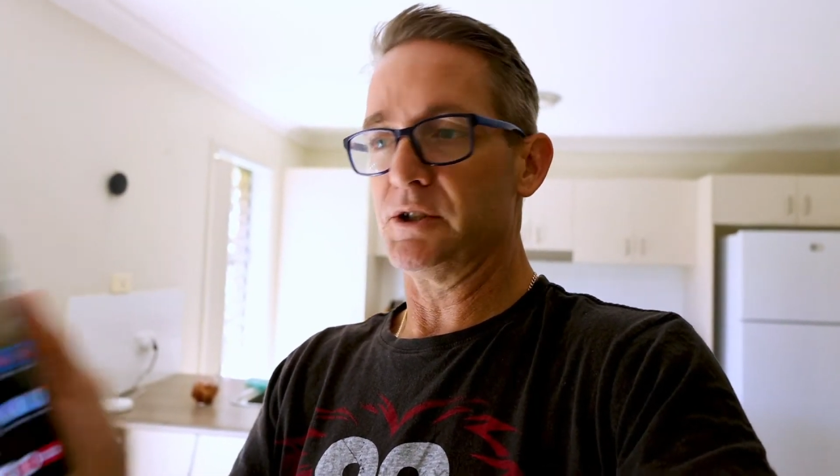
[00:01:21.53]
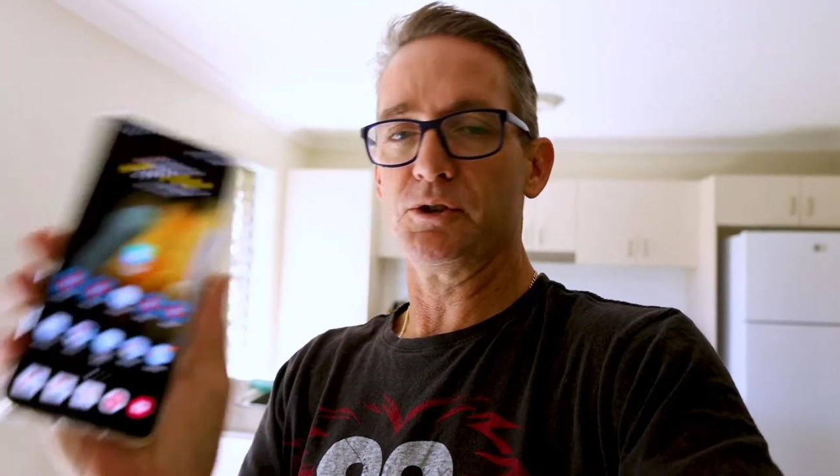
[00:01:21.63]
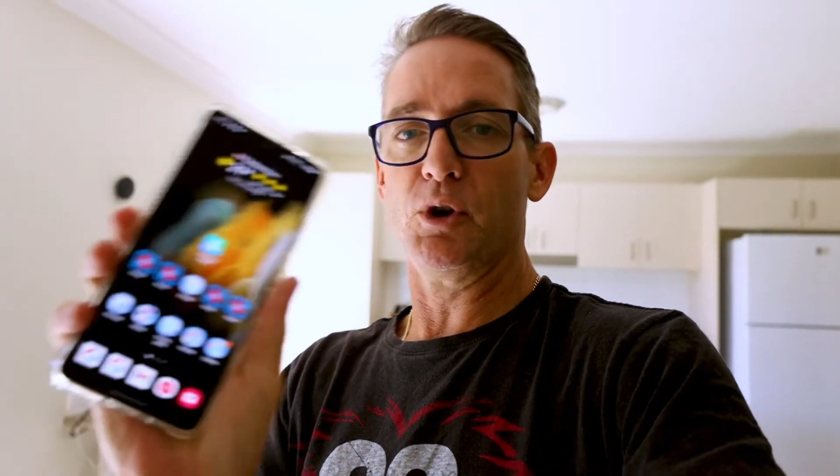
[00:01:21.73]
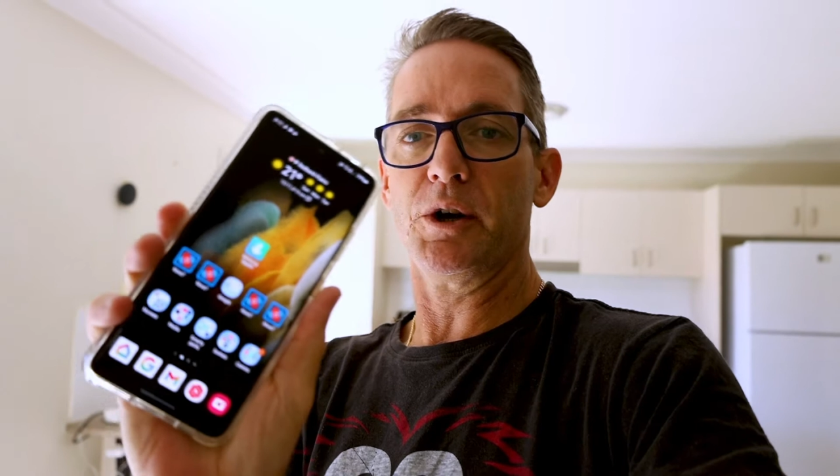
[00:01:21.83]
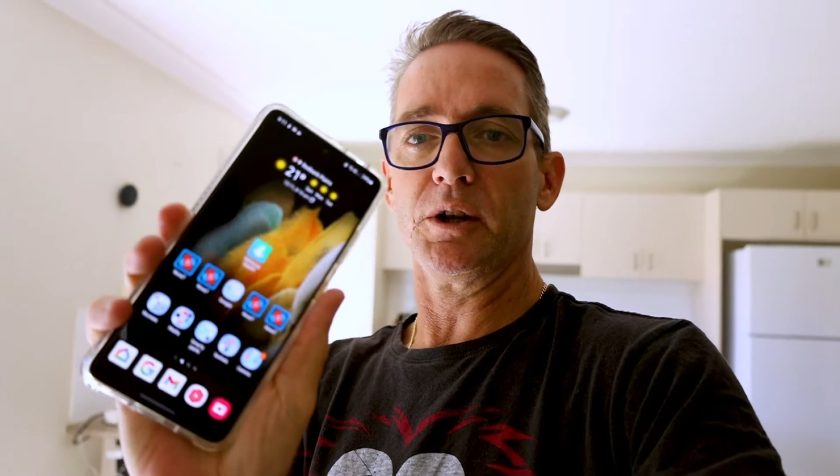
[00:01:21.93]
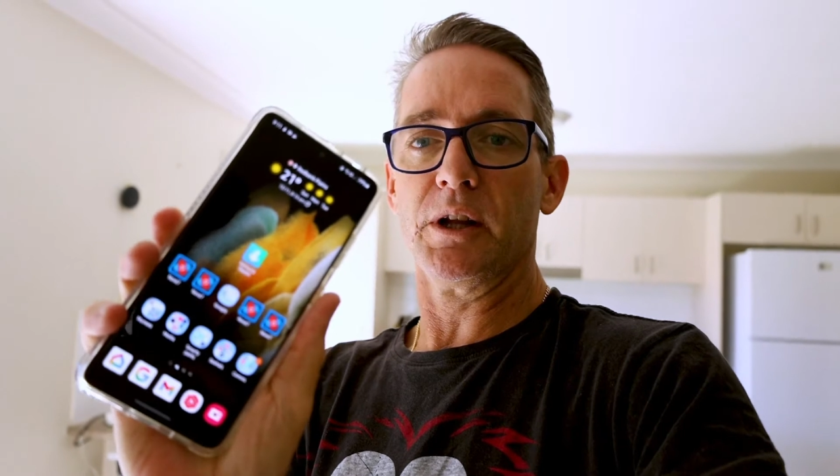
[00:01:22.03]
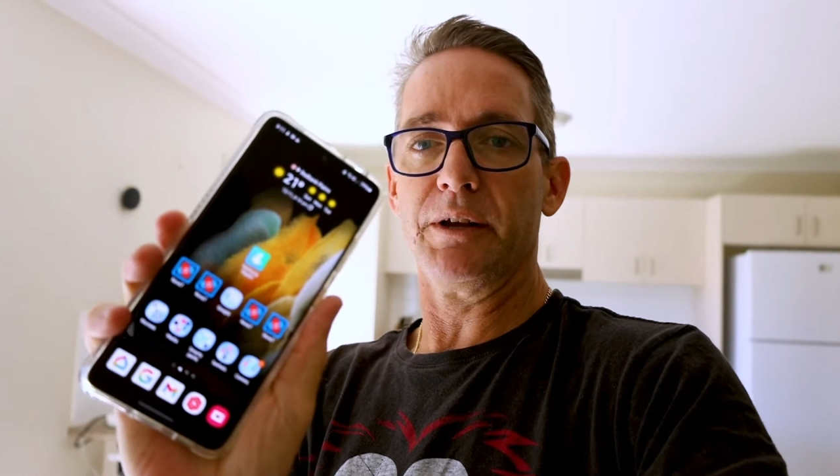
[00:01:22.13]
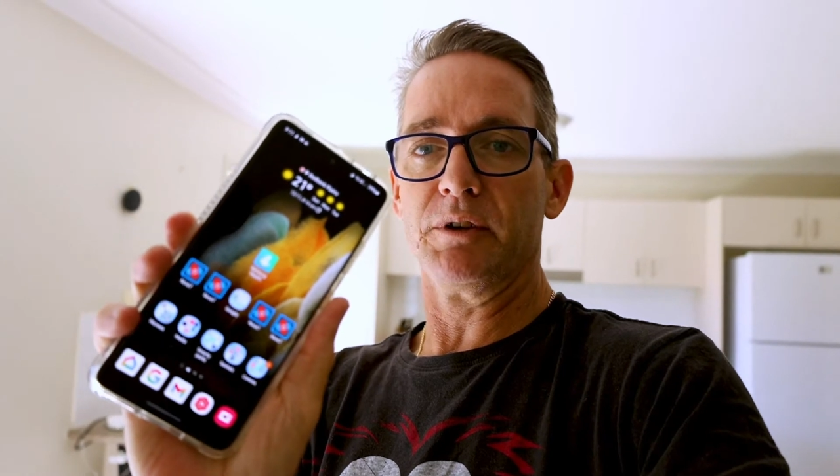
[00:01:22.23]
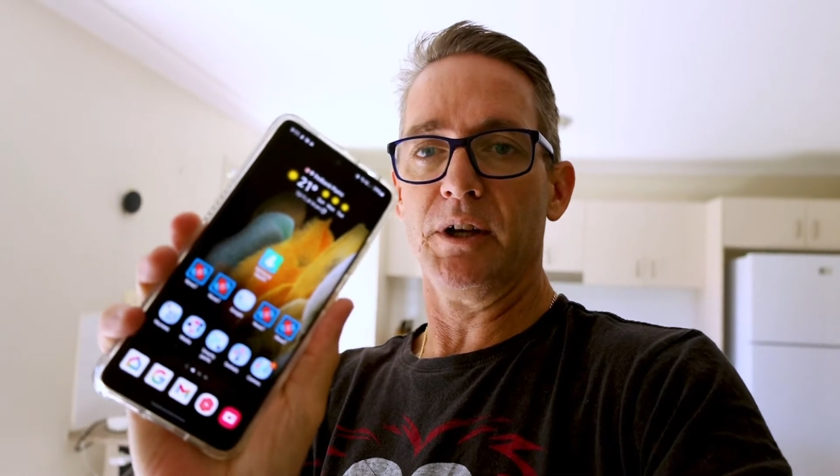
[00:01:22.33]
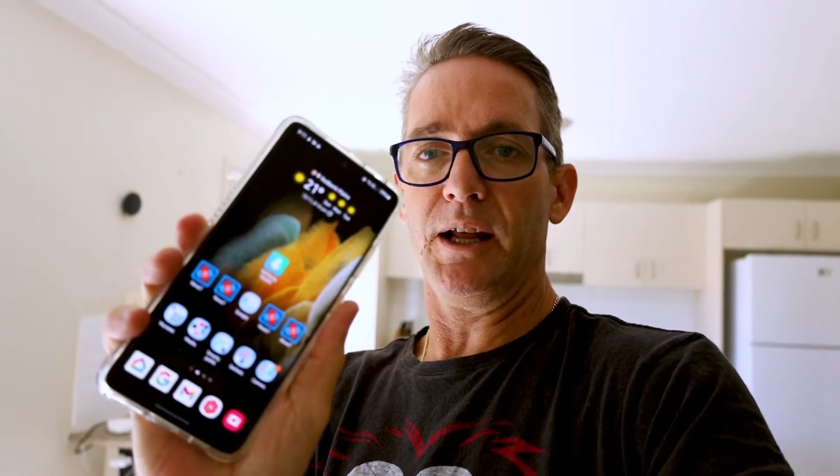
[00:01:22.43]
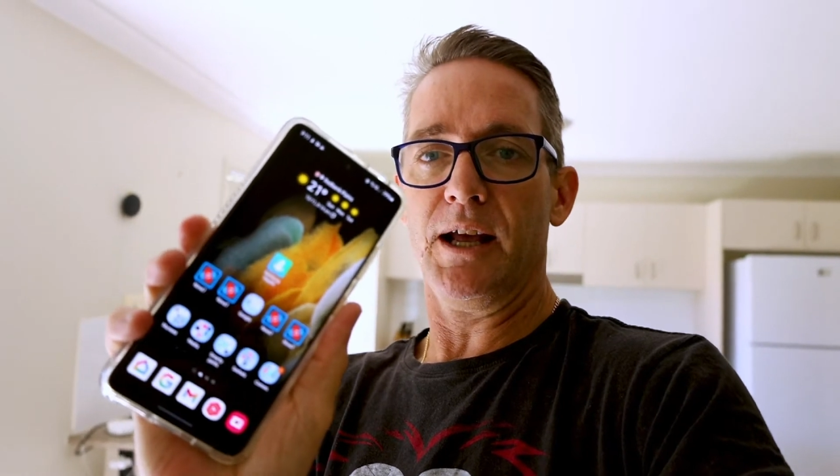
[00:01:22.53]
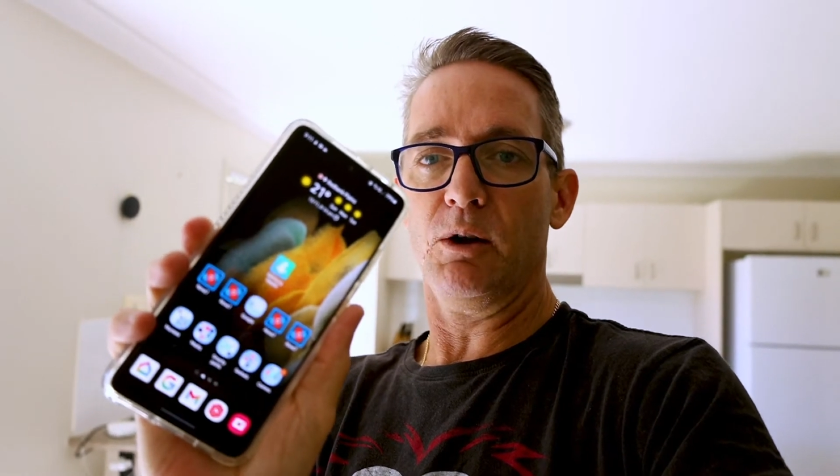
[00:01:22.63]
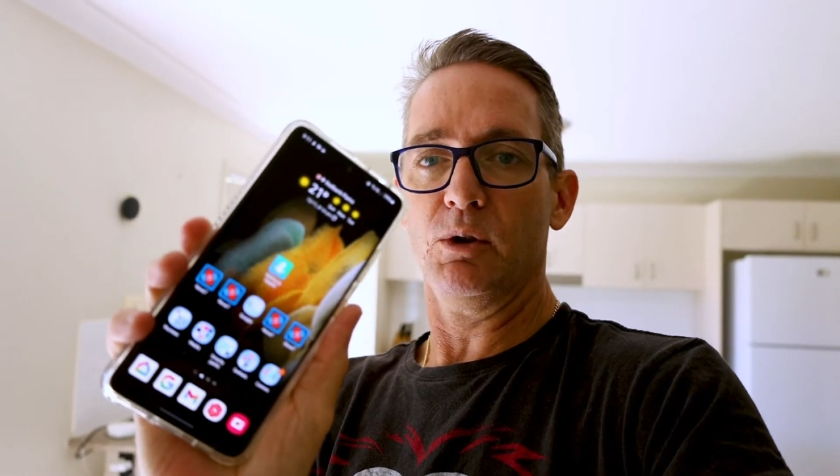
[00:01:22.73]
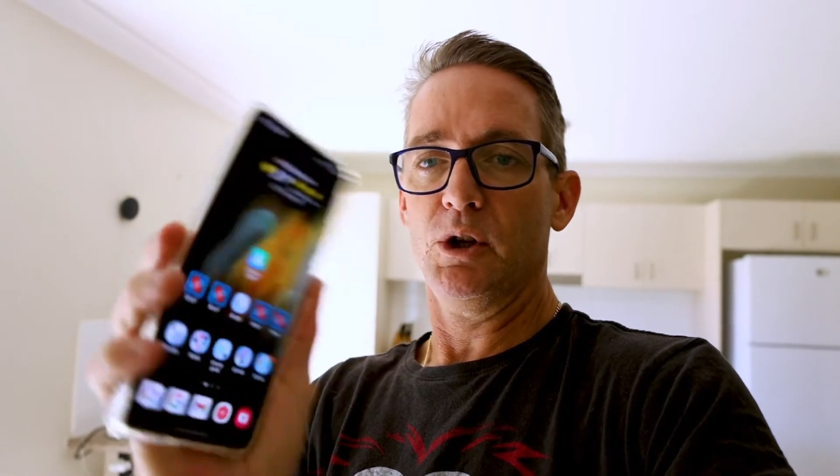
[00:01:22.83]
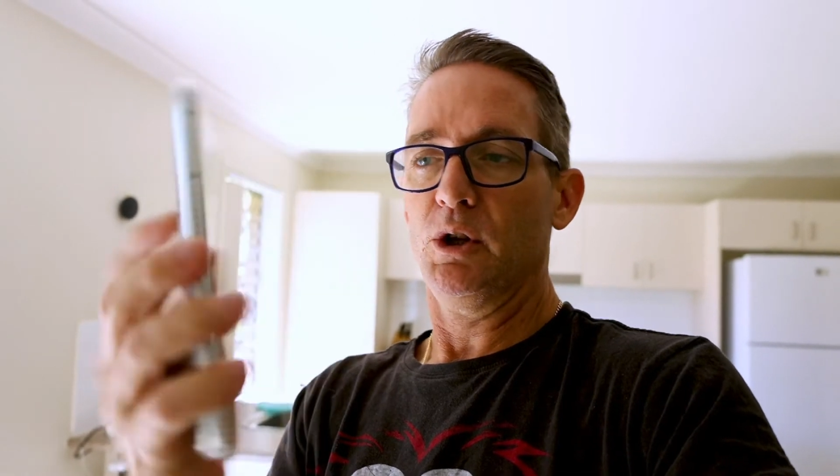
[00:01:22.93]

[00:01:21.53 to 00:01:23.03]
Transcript: It's 9:11 now.